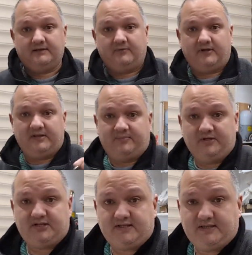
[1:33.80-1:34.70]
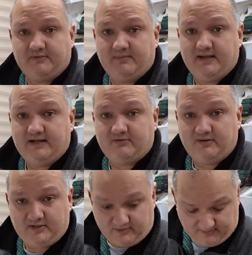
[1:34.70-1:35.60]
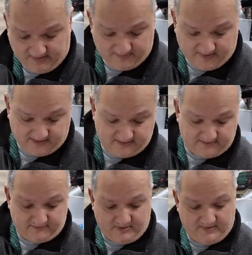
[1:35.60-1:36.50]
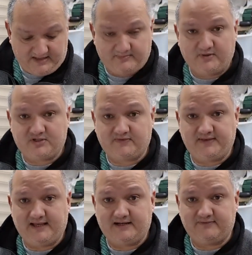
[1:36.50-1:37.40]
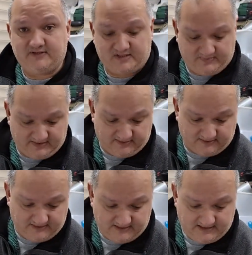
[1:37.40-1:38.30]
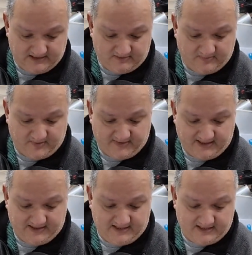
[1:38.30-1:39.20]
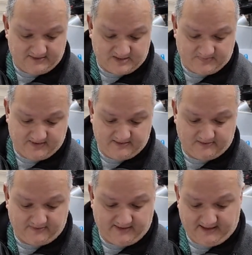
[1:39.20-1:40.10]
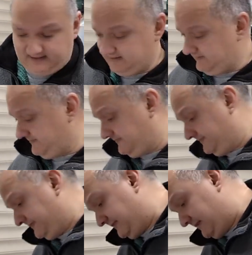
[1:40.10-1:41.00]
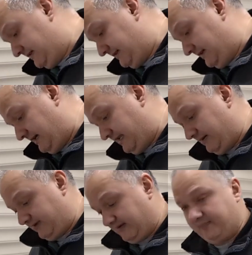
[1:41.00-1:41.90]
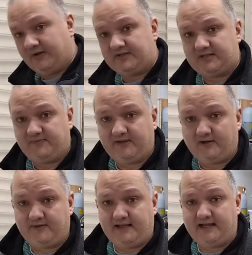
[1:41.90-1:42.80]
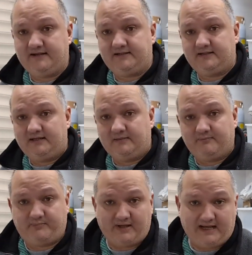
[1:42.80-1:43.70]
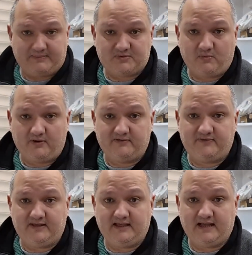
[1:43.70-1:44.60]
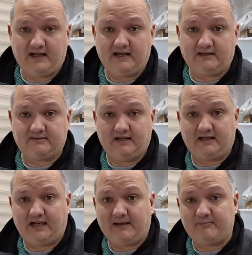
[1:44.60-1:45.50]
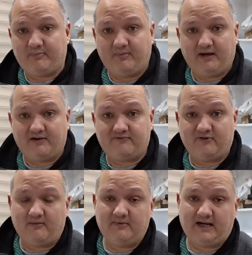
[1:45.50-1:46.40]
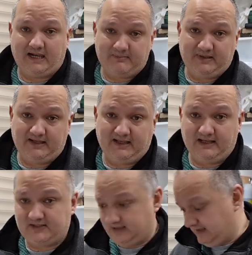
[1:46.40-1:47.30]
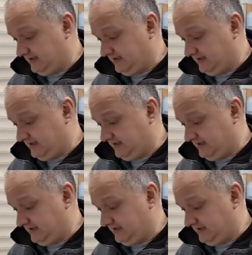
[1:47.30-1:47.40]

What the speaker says: one of the bushes that we made, you'll remember we made a bush for the end of this spindle. We'll put that in the end of the spindle there, and then we can put something on the end, perhaps one of the a clamp bar from a clamping kit